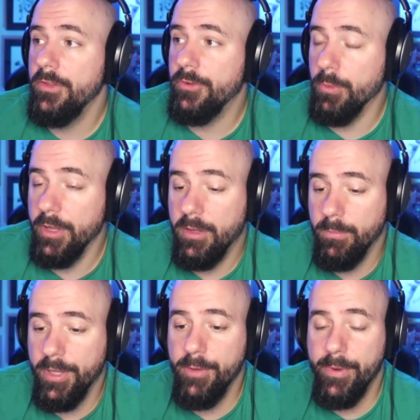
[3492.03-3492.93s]
to really
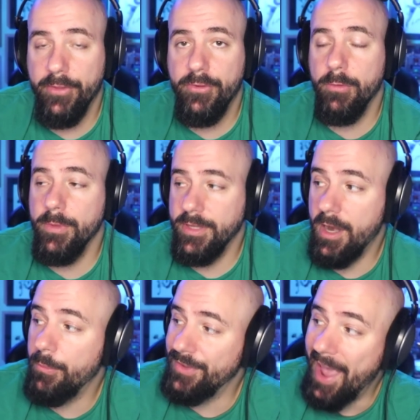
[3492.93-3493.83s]
complain about a tournament that
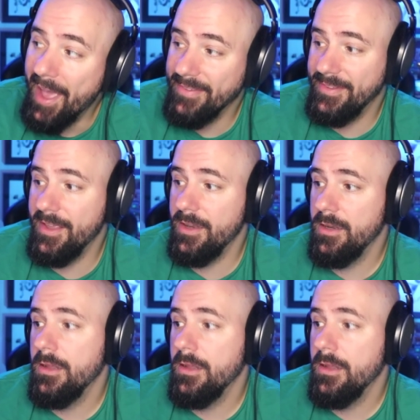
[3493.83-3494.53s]
I was ass at.